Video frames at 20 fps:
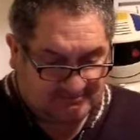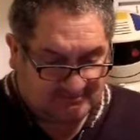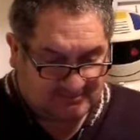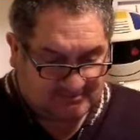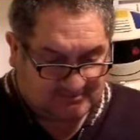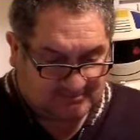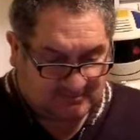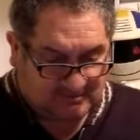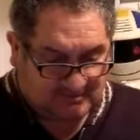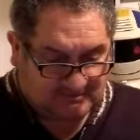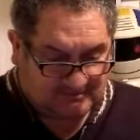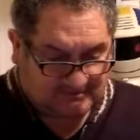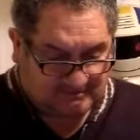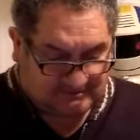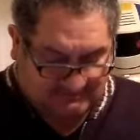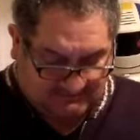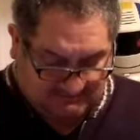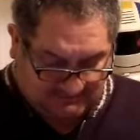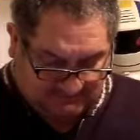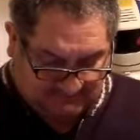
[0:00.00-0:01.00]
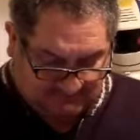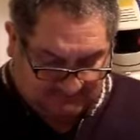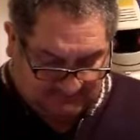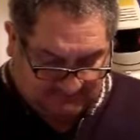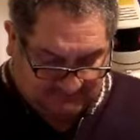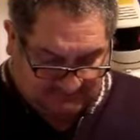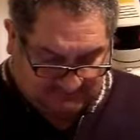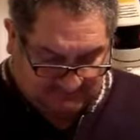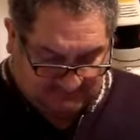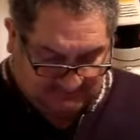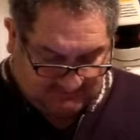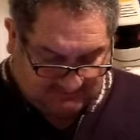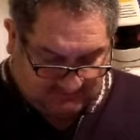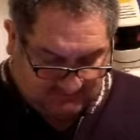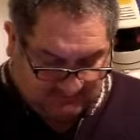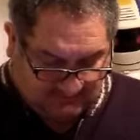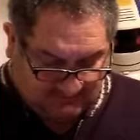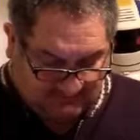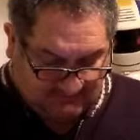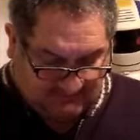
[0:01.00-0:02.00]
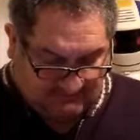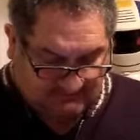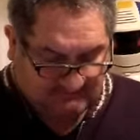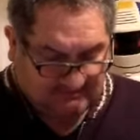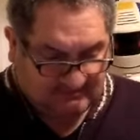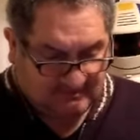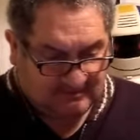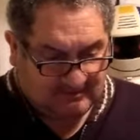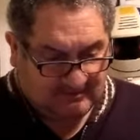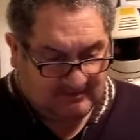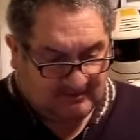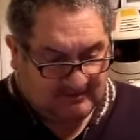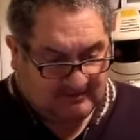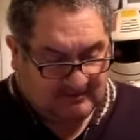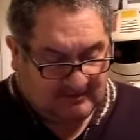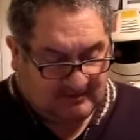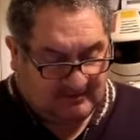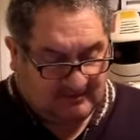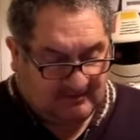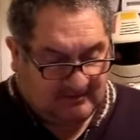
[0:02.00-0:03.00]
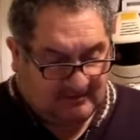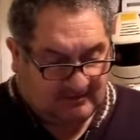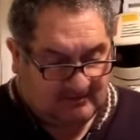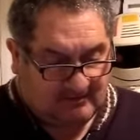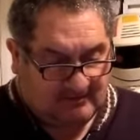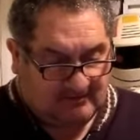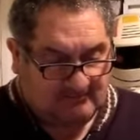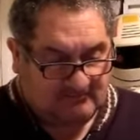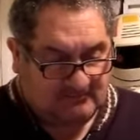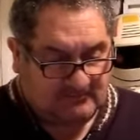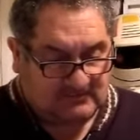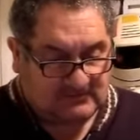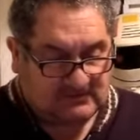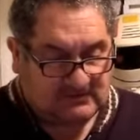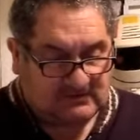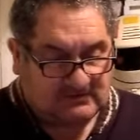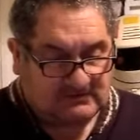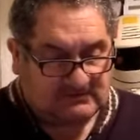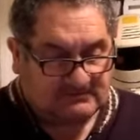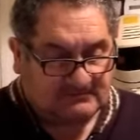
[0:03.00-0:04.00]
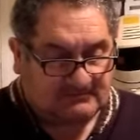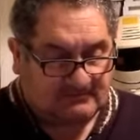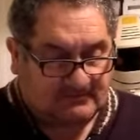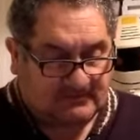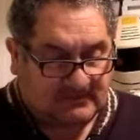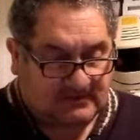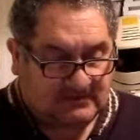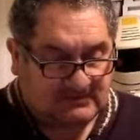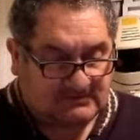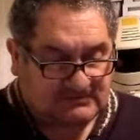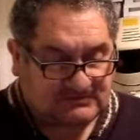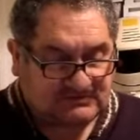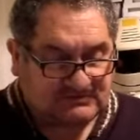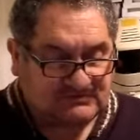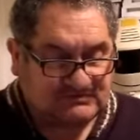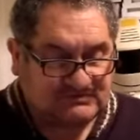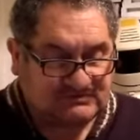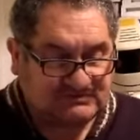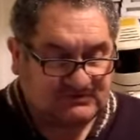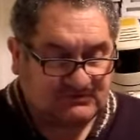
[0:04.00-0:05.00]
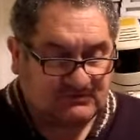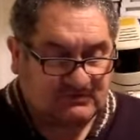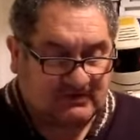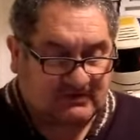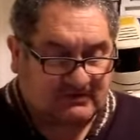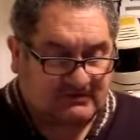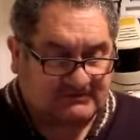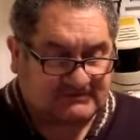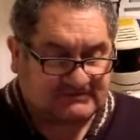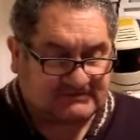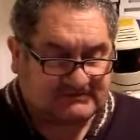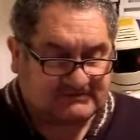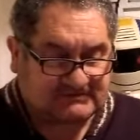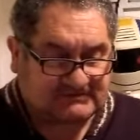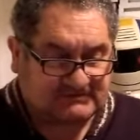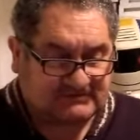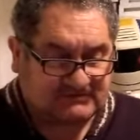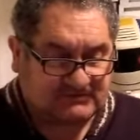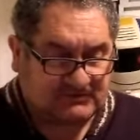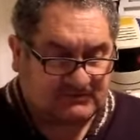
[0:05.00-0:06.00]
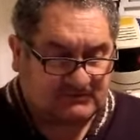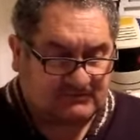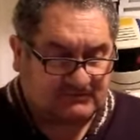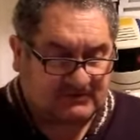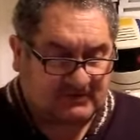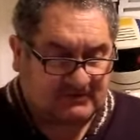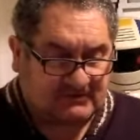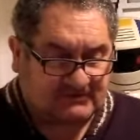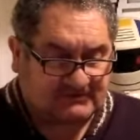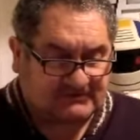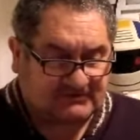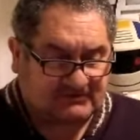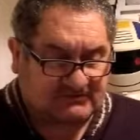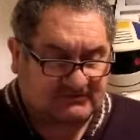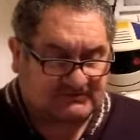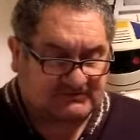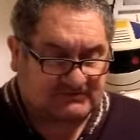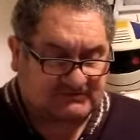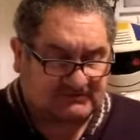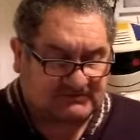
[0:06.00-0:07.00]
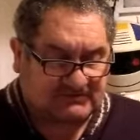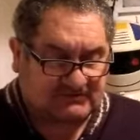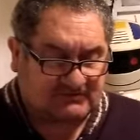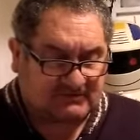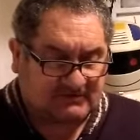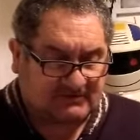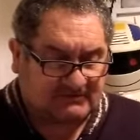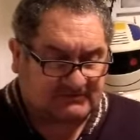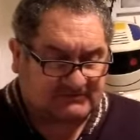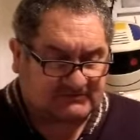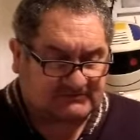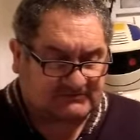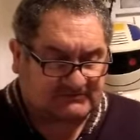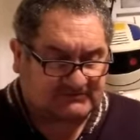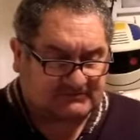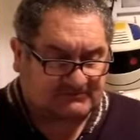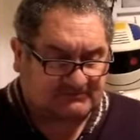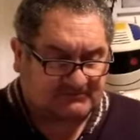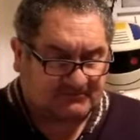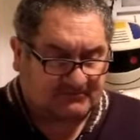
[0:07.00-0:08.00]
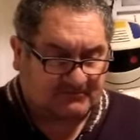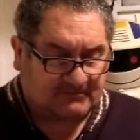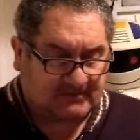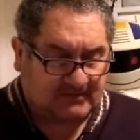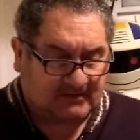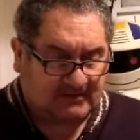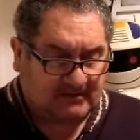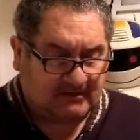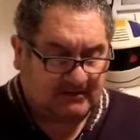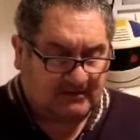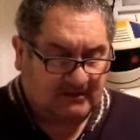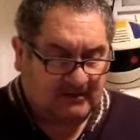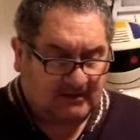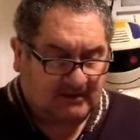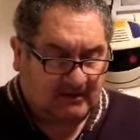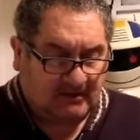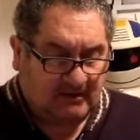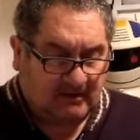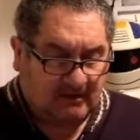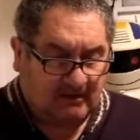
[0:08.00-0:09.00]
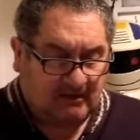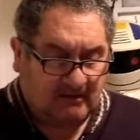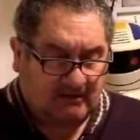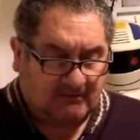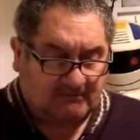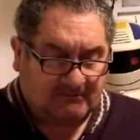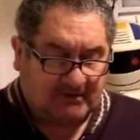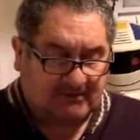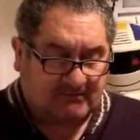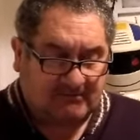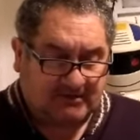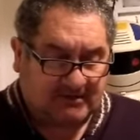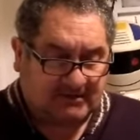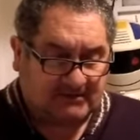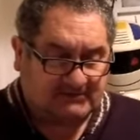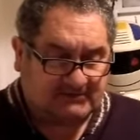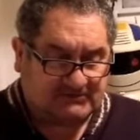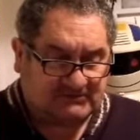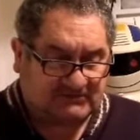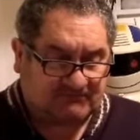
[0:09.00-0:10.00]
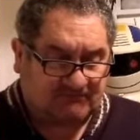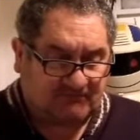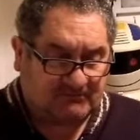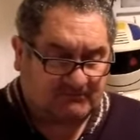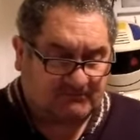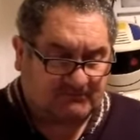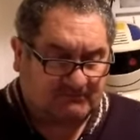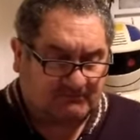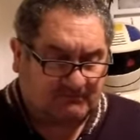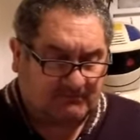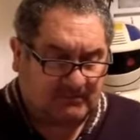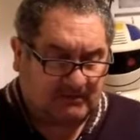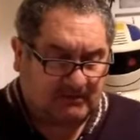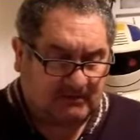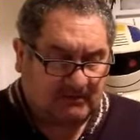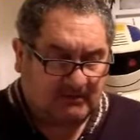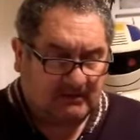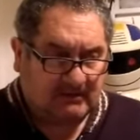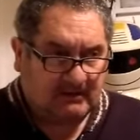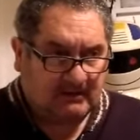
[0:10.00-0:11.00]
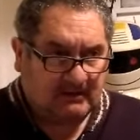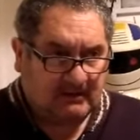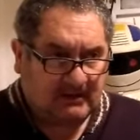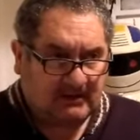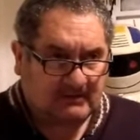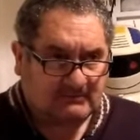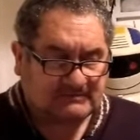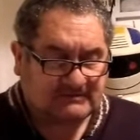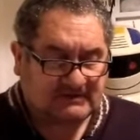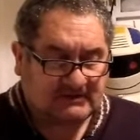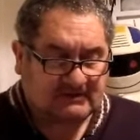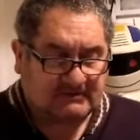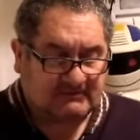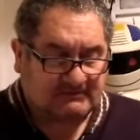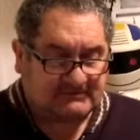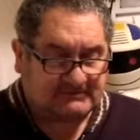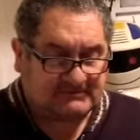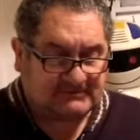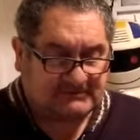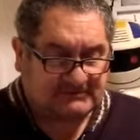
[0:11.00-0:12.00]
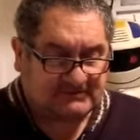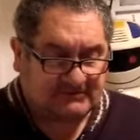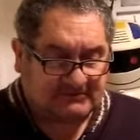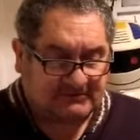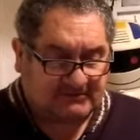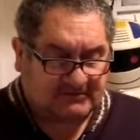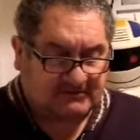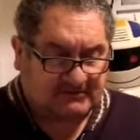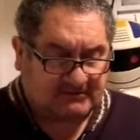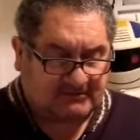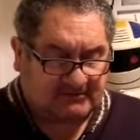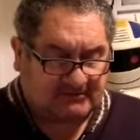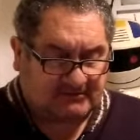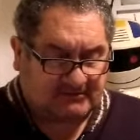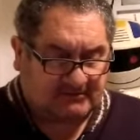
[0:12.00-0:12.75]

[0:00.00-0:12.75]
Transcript: do much better than that, I don't think, really, but there you are. 2 shoe lasts, 2 cast iron shoe lasts. There again, just from house clearances, I think.